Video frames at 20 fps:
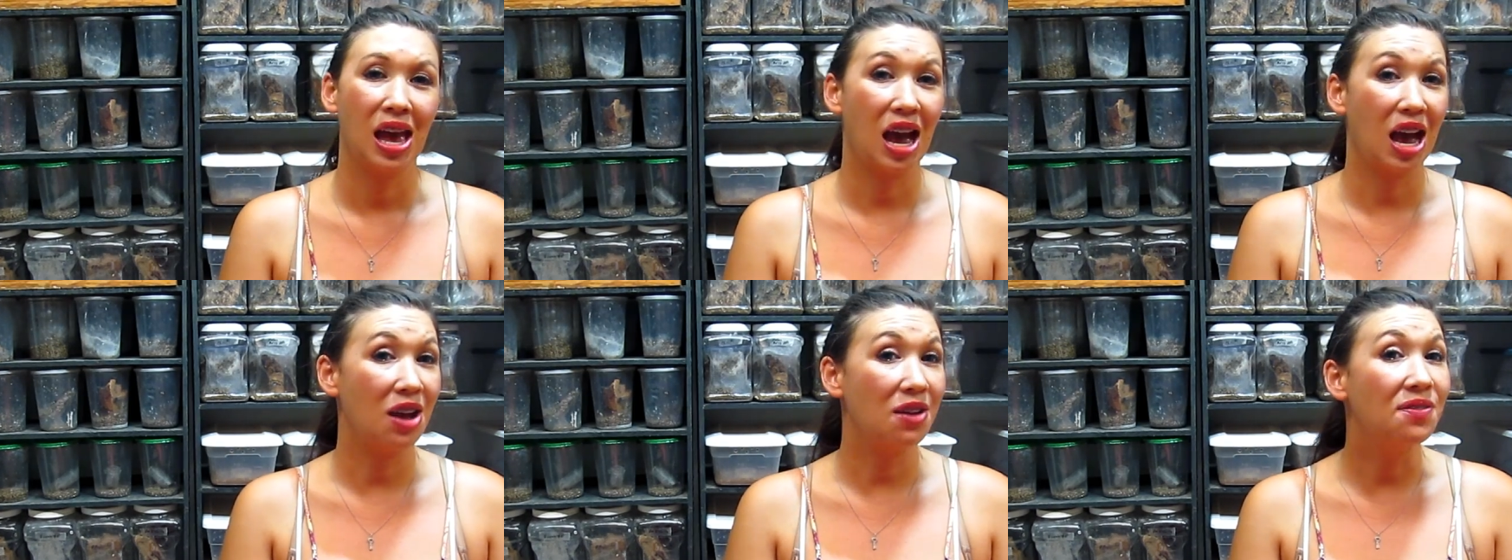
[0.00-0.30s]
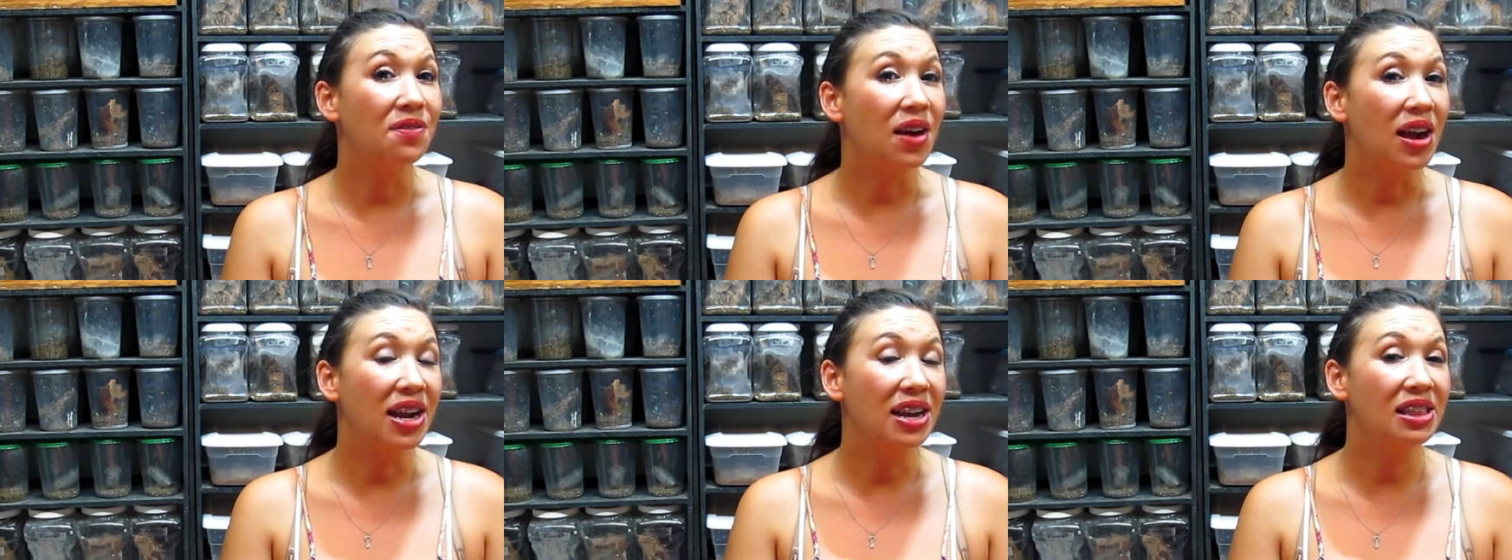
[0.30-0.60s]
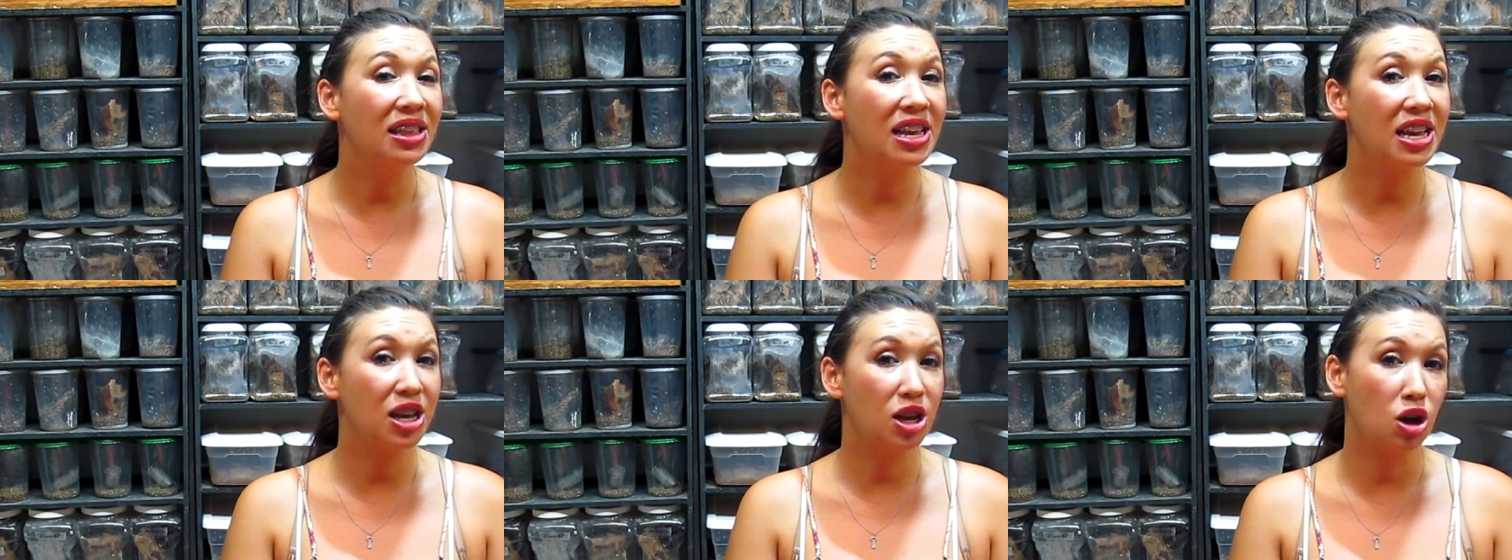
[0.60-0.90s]
I
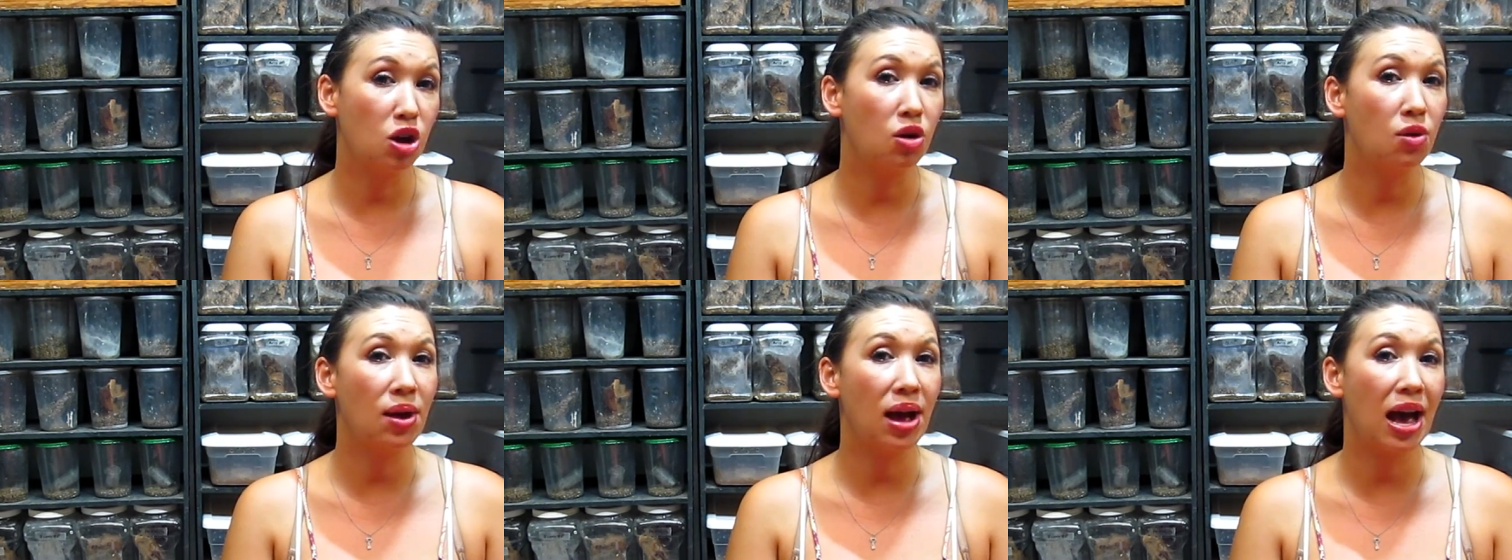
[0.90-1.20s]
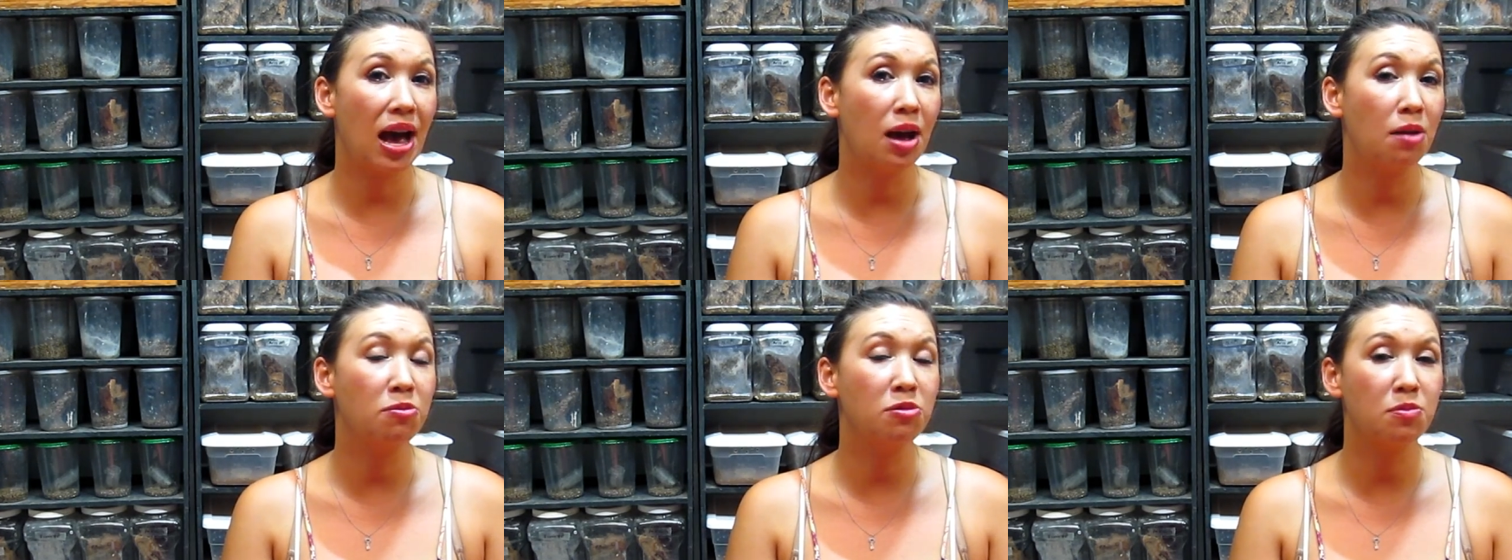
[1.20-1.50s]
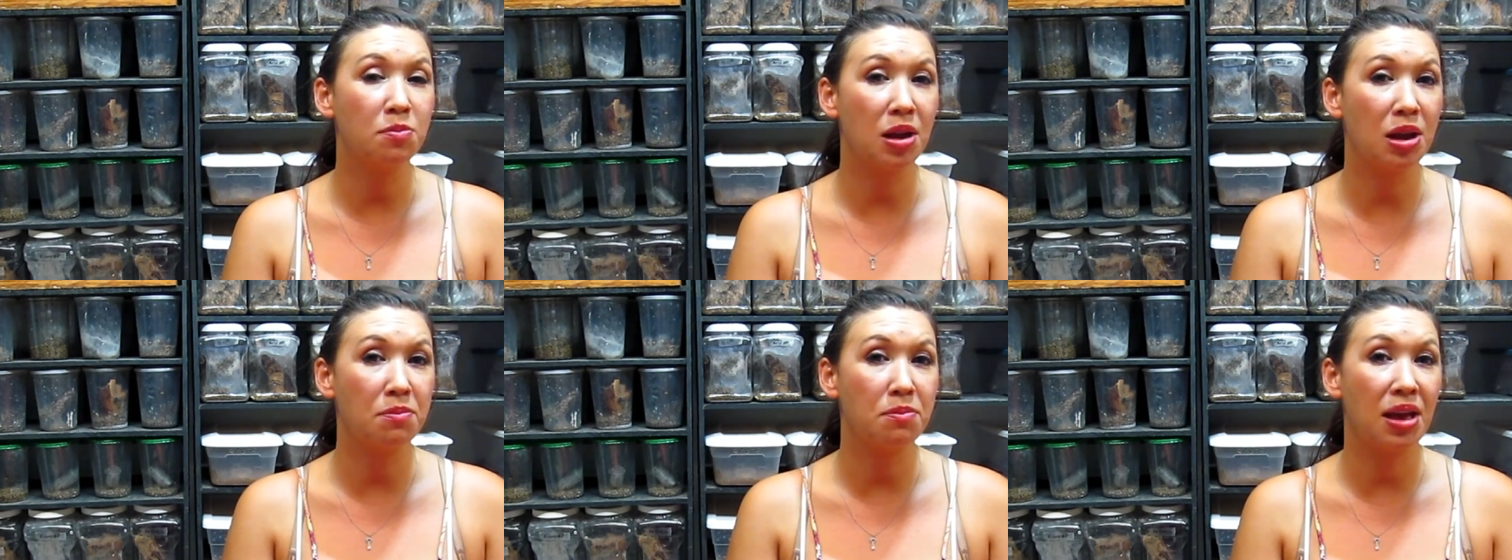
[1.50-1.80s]
finally
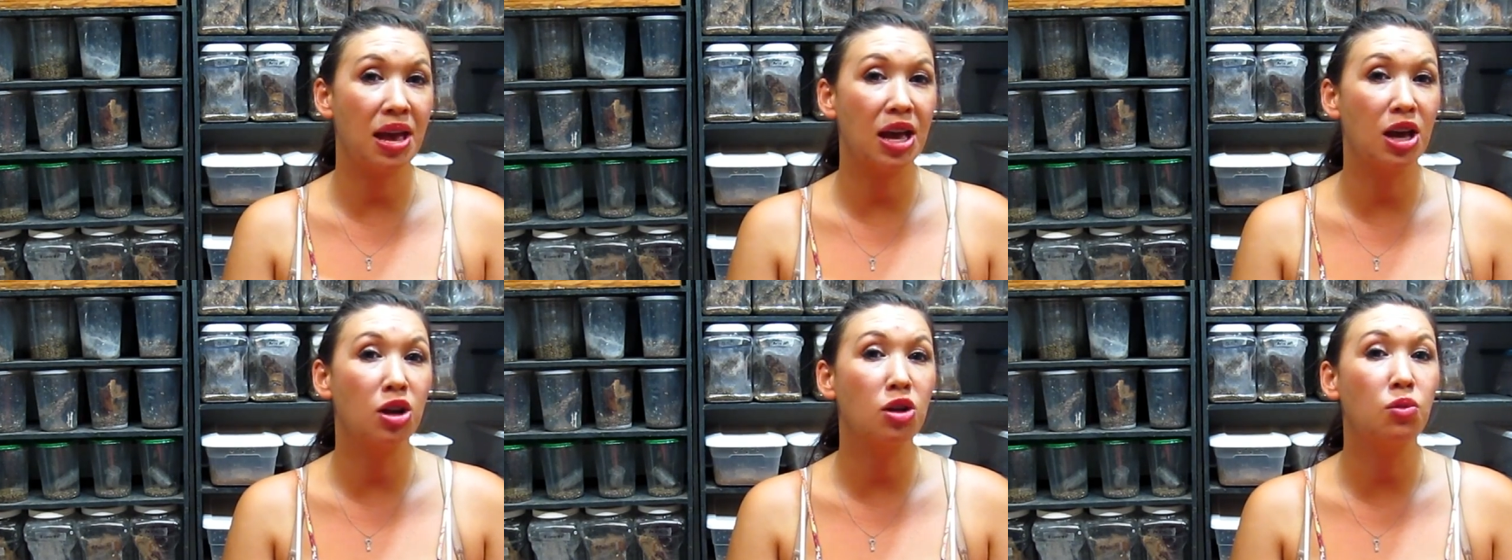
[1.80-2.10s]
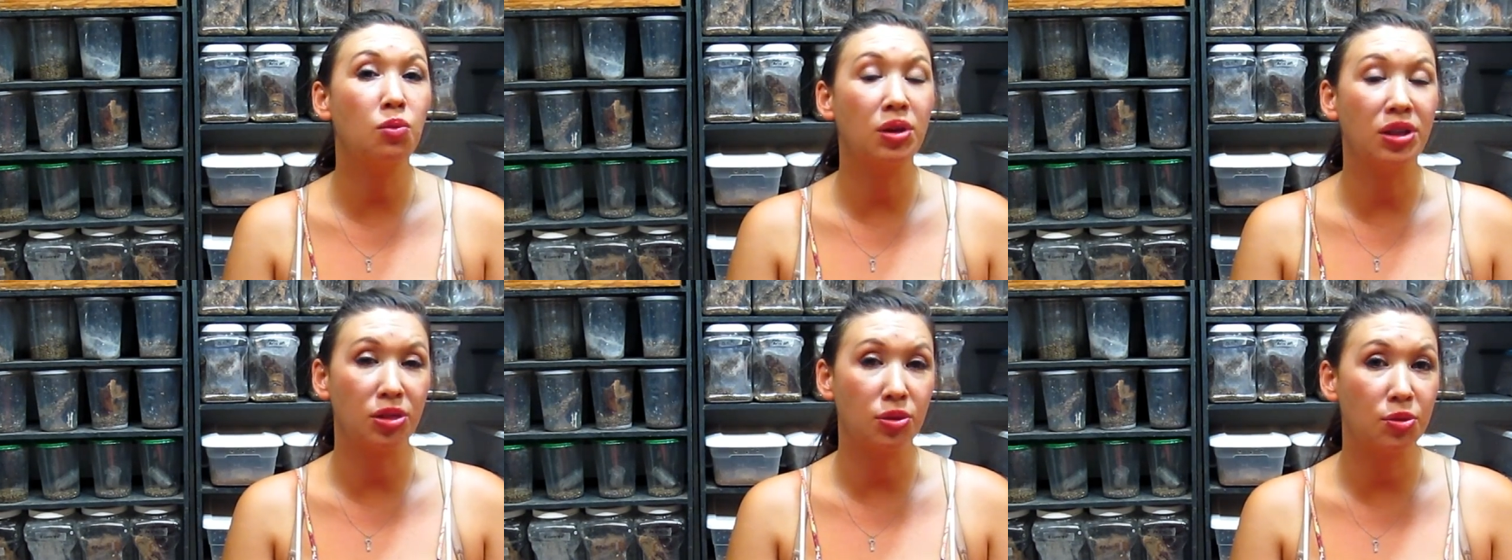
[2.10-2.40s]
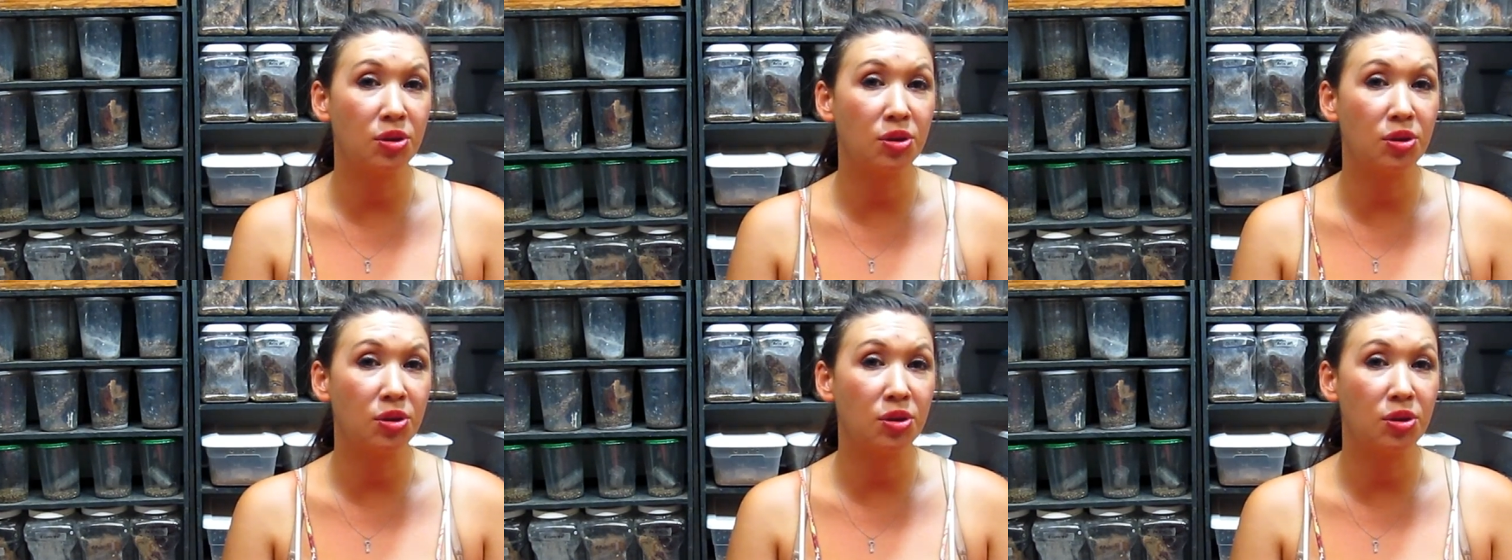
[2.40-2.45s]
cohabbed my male with